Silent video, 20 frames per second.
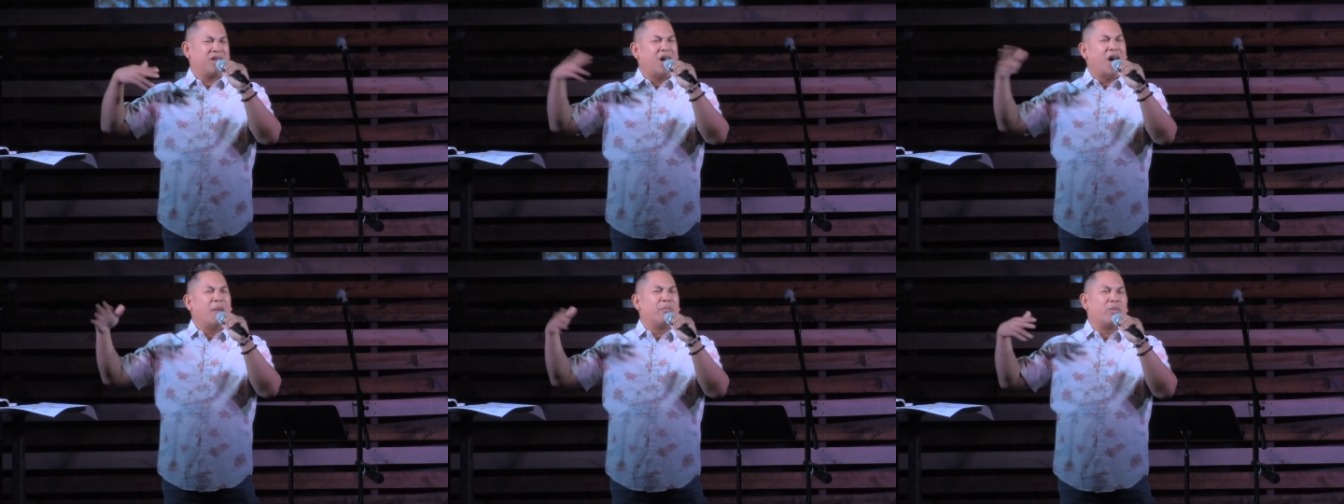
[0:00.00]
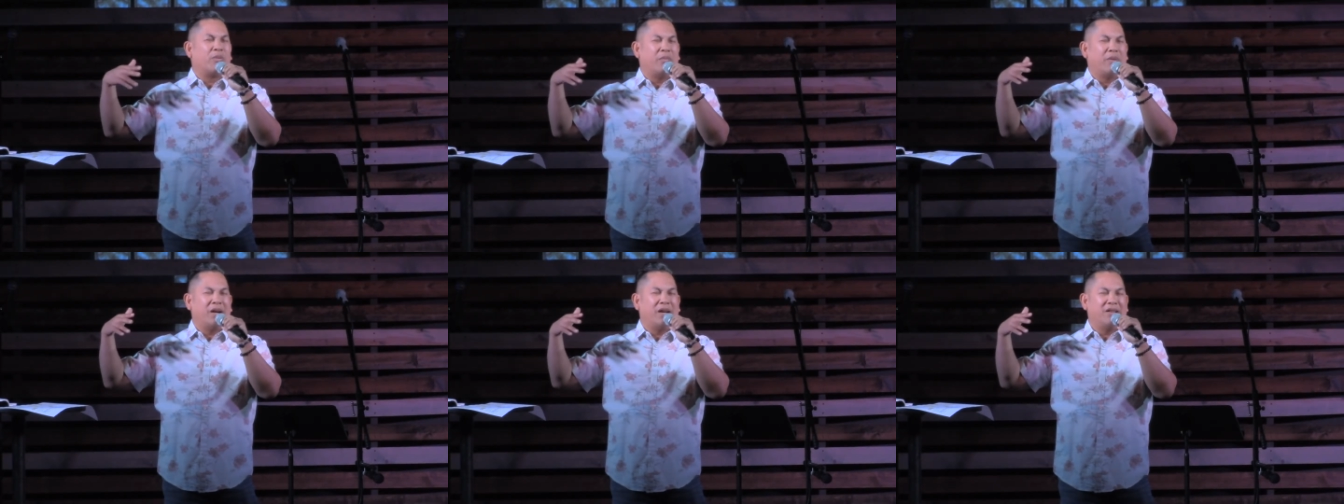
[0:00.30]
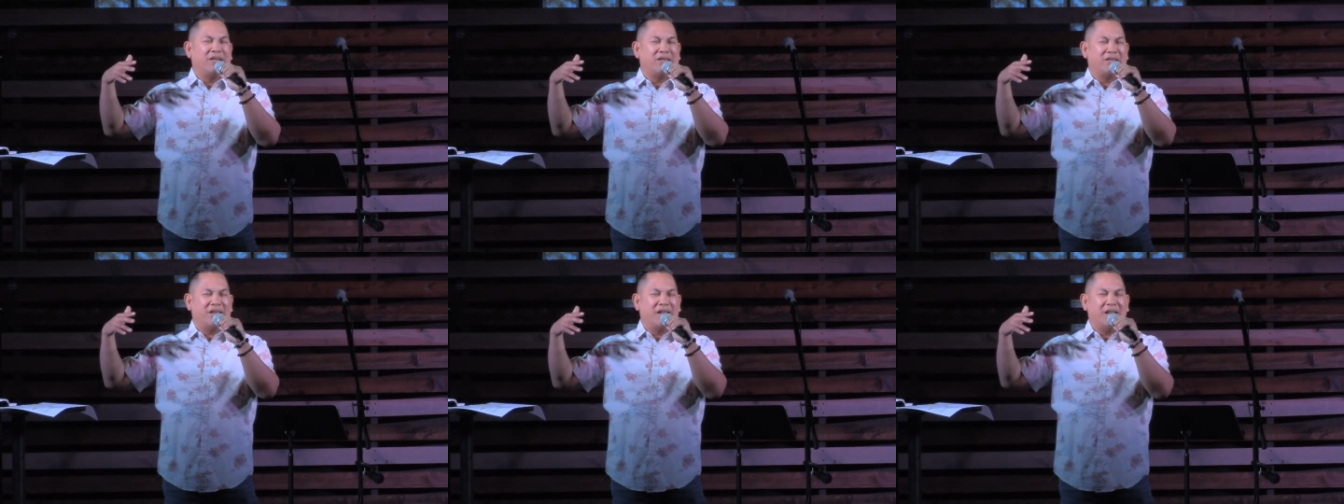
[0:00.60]

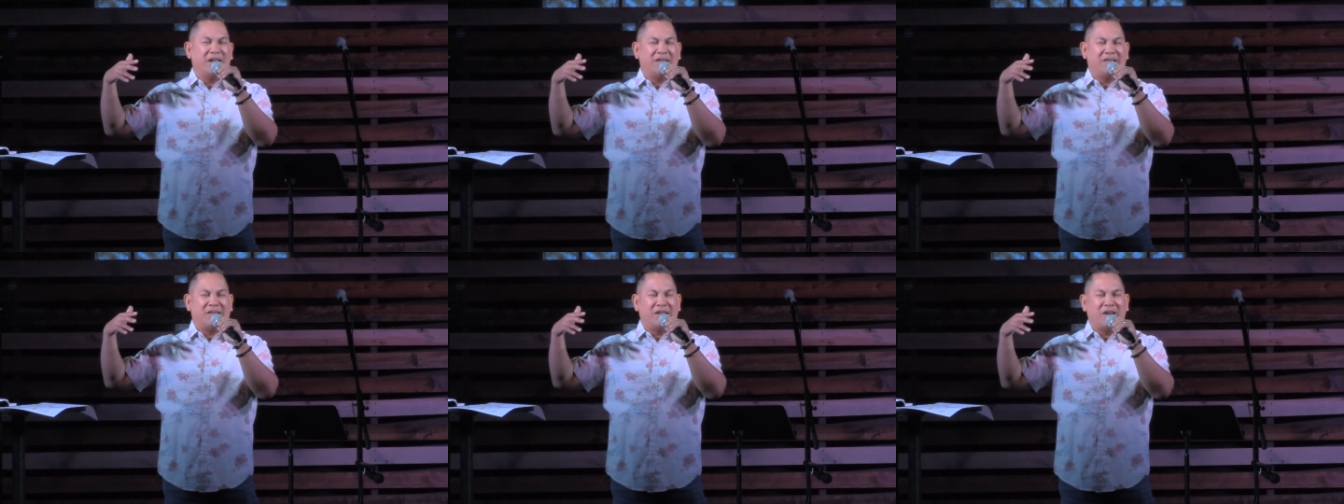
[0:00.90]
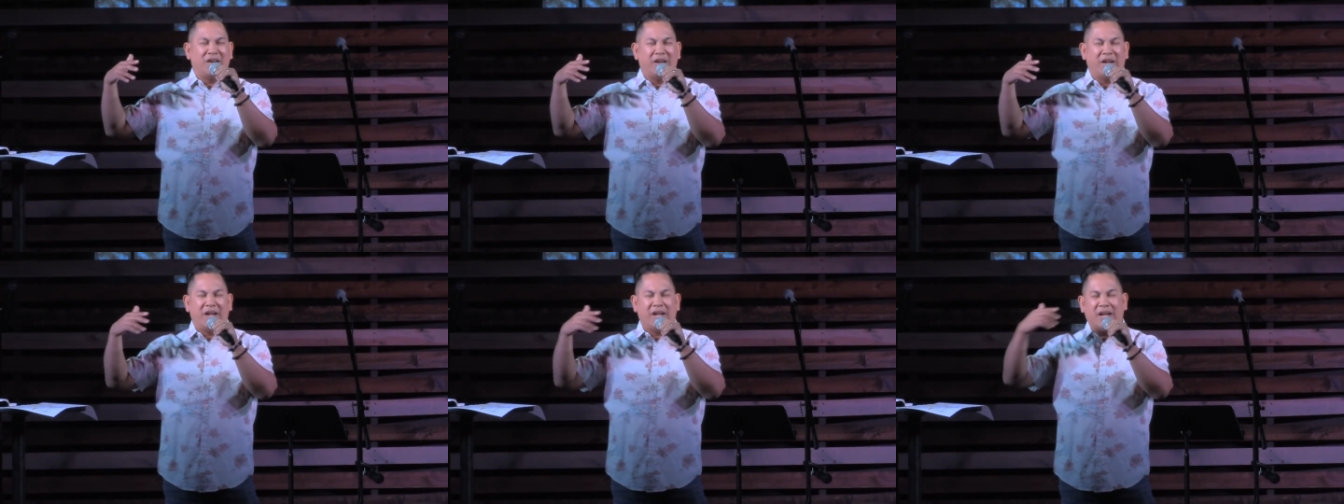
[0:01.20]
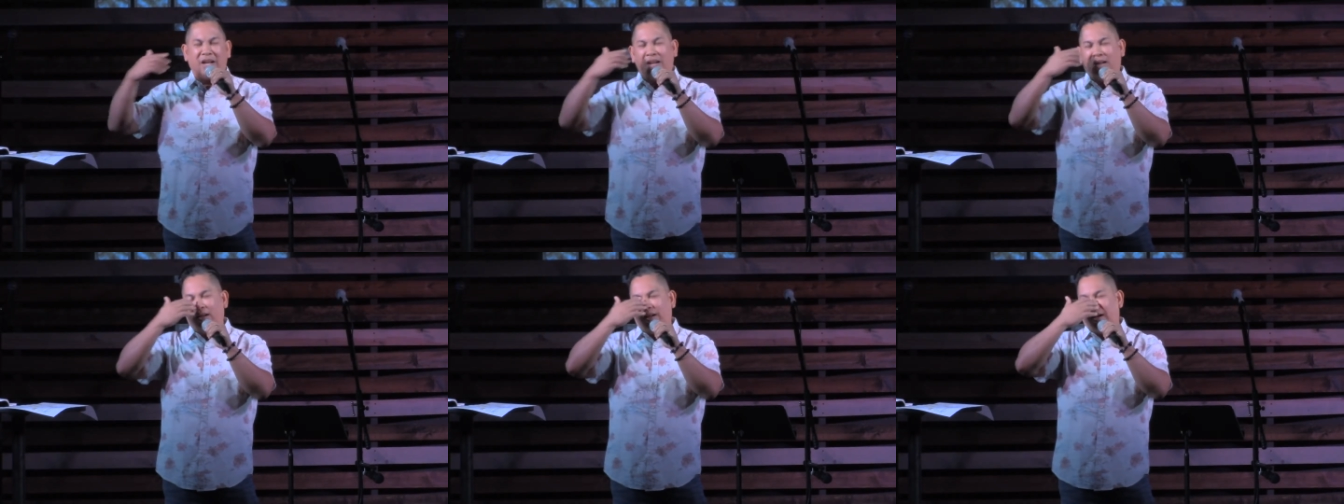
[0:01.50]
compromise that Sarah and
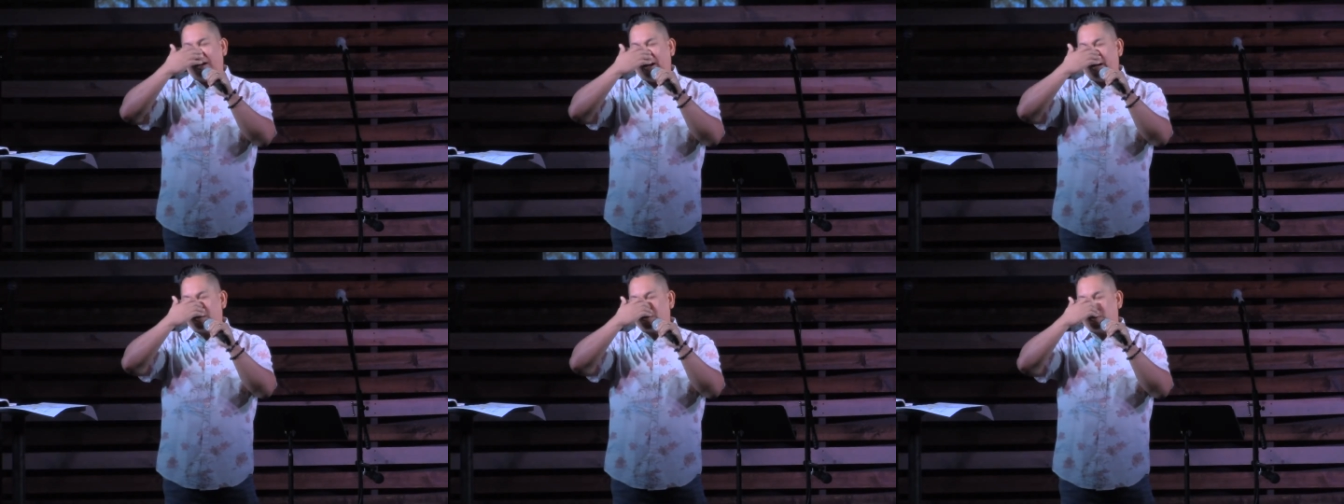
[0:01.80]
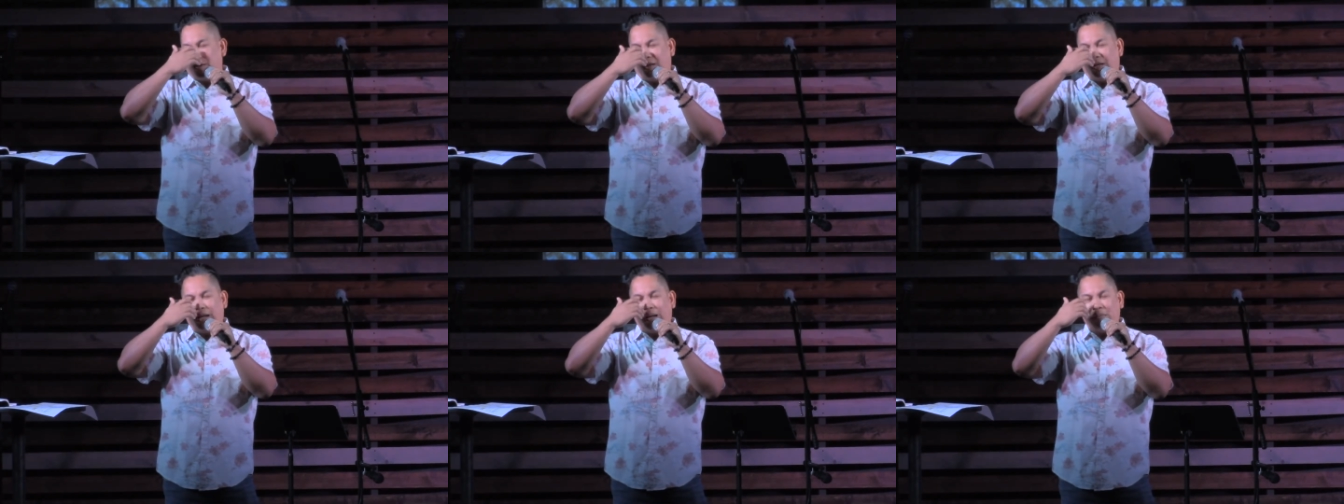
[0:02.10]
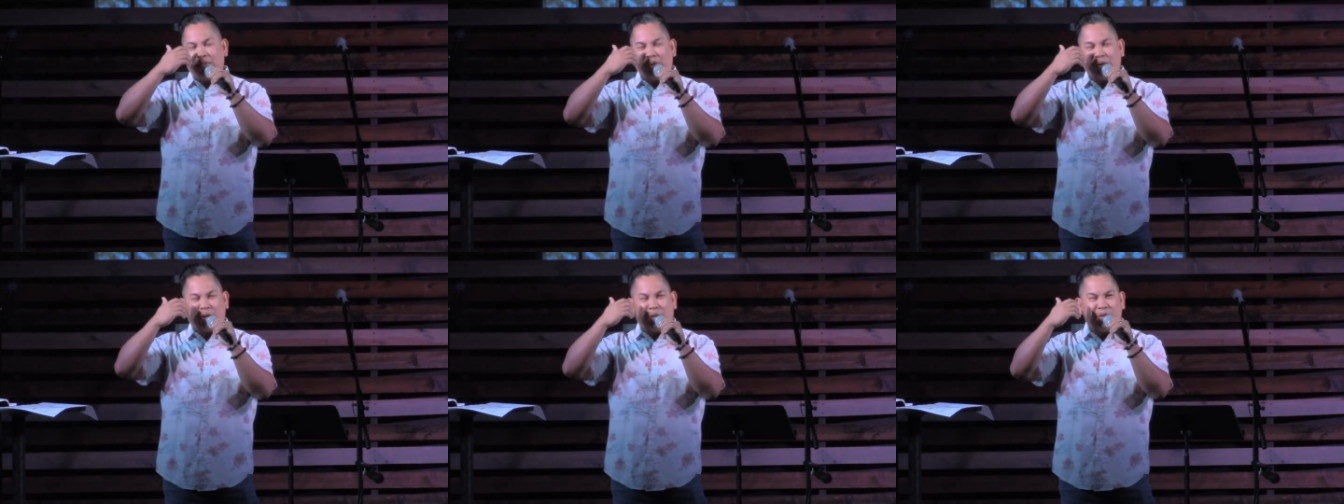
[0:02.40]
I actually
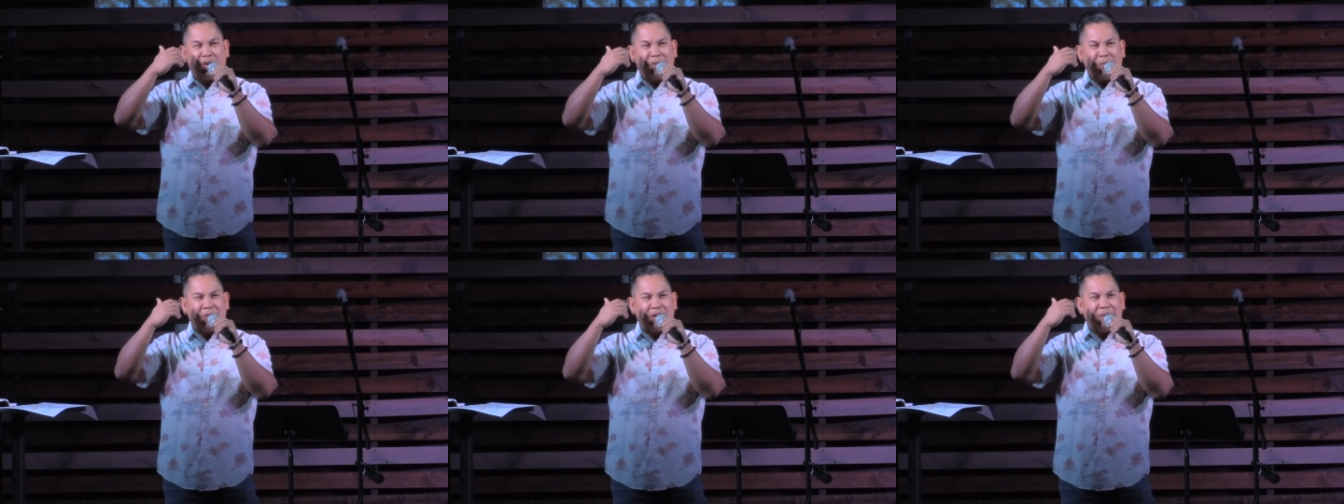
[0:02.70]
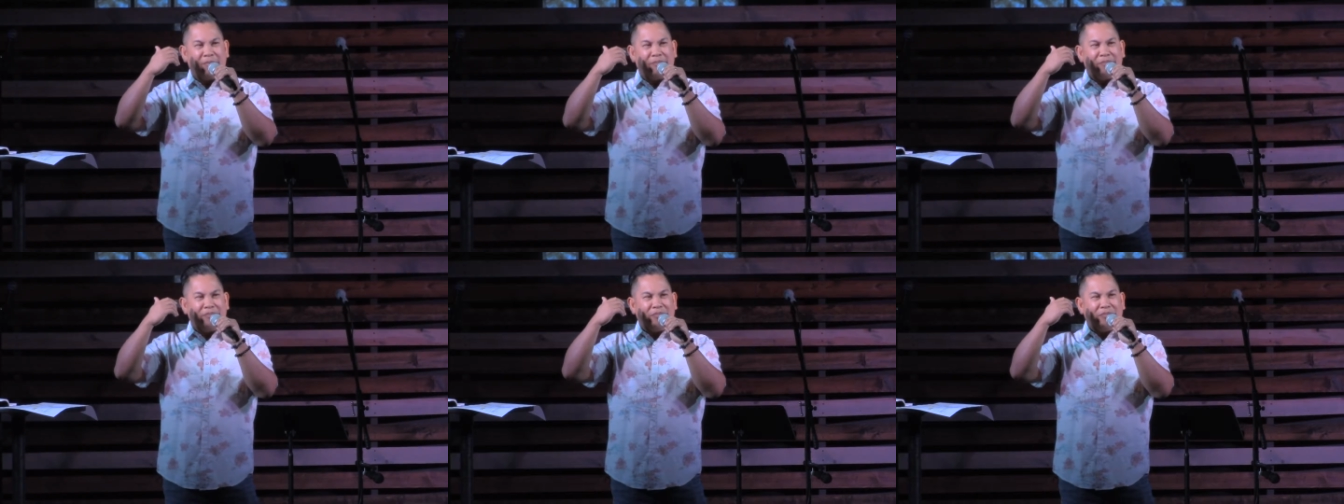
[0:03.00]
came to agreement.